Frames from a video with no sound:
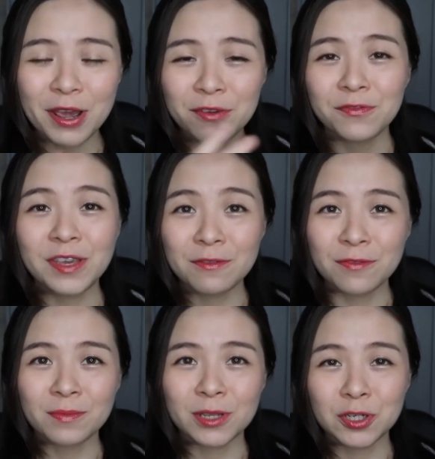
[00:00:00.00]
my feet
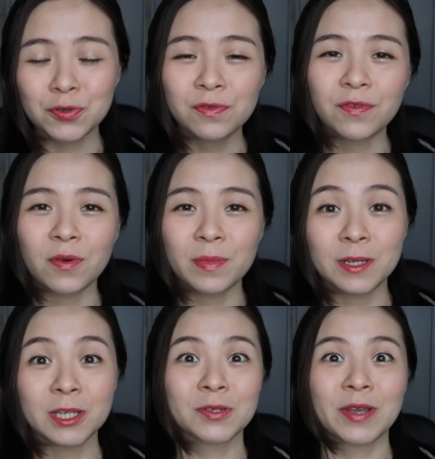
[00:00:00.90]
from the shoe for a
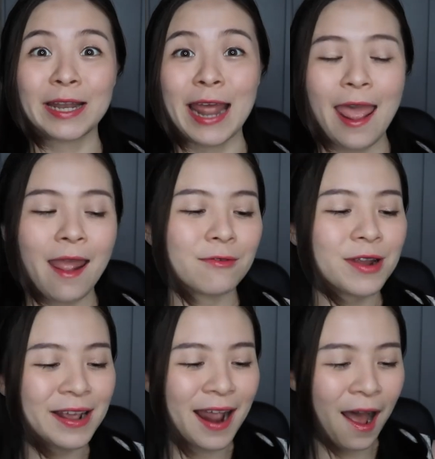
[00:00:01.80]
bit just to kind of air
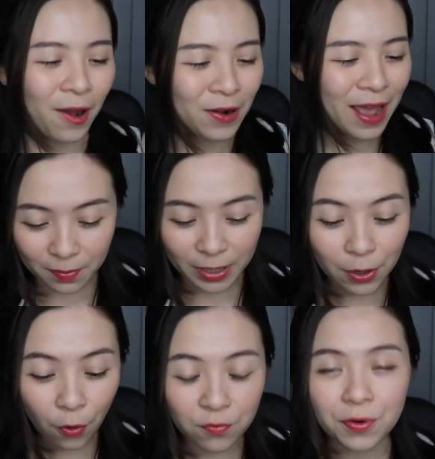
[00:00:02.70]
it out. But I
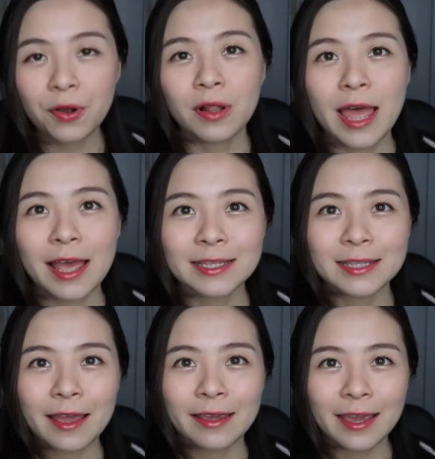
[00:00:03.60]
think overall,
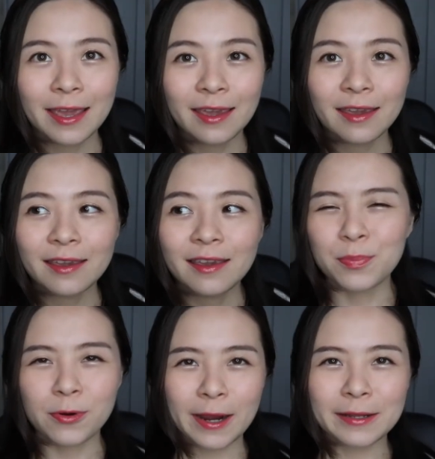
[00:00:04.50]
as like a
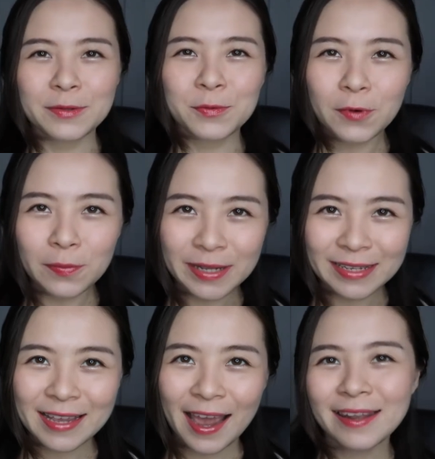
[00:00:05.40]
pregnant
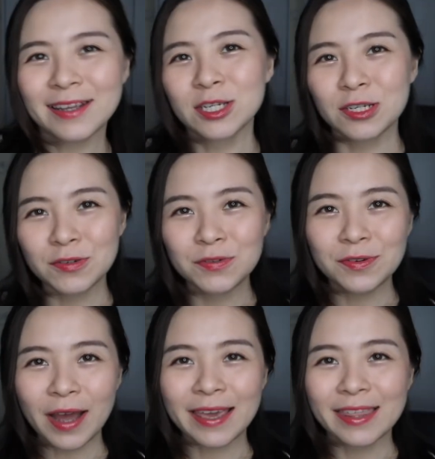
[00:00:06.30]
woman kind of
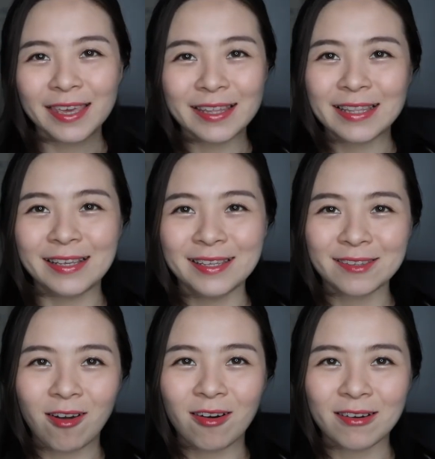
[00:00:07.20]
shoe, I think
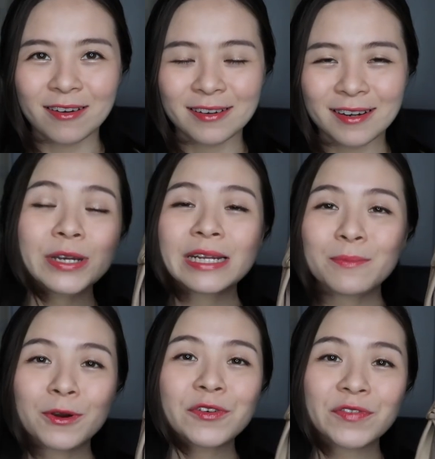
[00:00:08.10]
these are
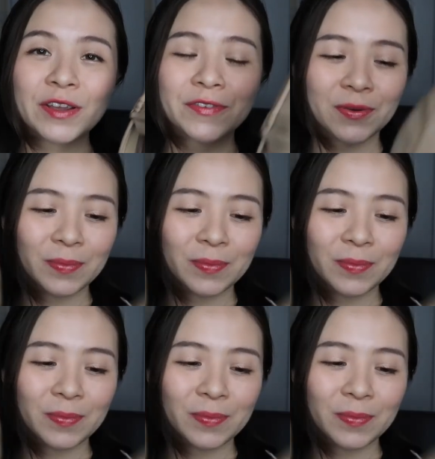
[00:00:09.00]
pretty perfect for